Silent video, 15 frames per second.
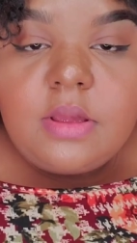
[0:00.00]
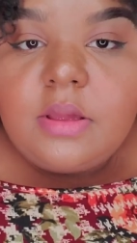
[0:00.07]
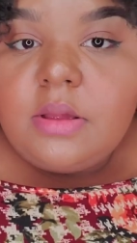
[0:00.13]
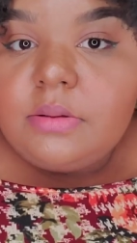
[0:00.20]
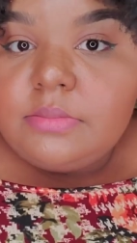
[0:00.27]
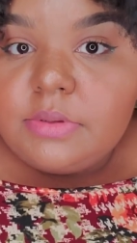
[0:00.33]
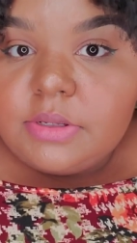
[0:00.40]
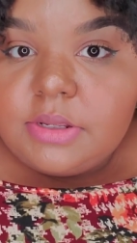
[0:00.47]

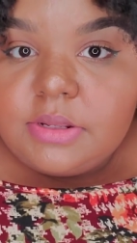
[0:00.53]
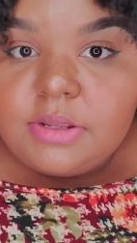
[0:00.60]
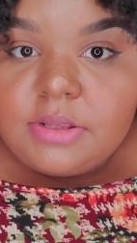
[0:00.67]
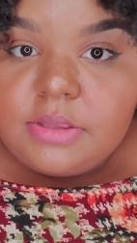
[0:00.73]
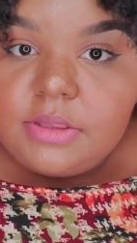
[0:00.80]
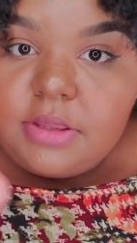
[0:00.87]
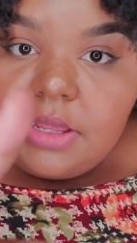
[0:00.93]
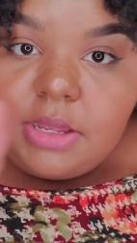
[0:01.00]
I'm looking
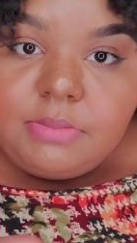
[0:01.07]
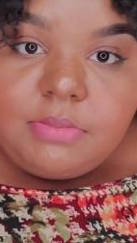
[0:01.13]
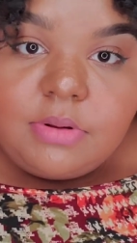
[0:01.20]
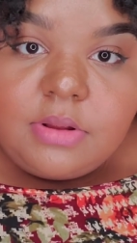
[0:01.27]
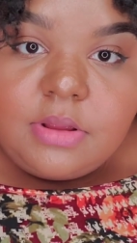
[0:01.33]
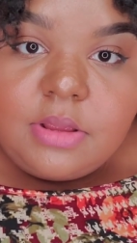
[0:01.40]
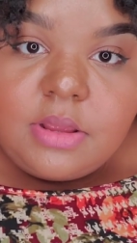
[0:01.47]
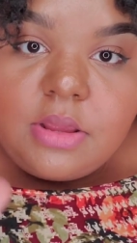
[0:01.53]
at the camera,
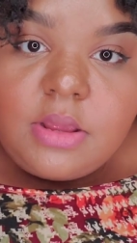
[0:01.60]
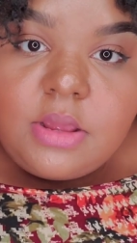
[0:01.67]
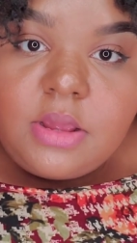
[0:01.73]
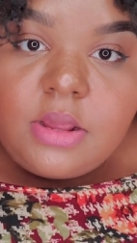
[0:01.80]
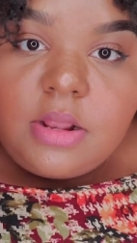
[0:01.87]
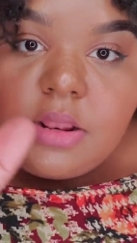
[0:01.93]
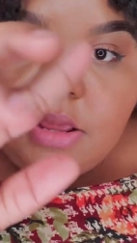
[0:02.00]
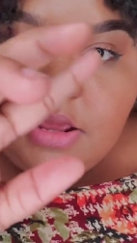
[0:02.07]

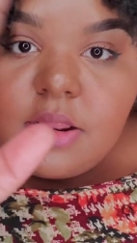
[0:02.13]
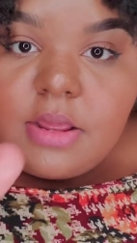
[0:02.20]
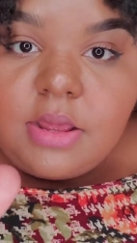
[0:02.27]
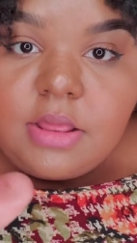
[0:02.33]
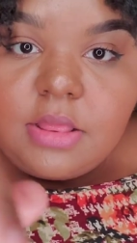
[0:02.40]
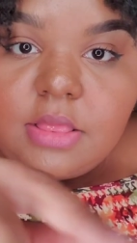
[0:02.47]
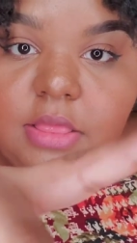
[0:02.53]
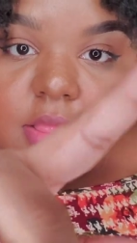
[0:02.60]
looking
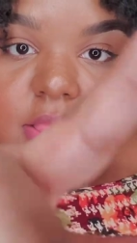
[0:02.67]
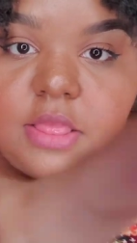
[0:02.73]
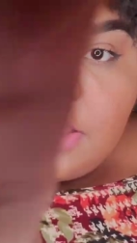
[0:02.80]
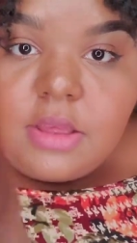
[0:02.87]
at the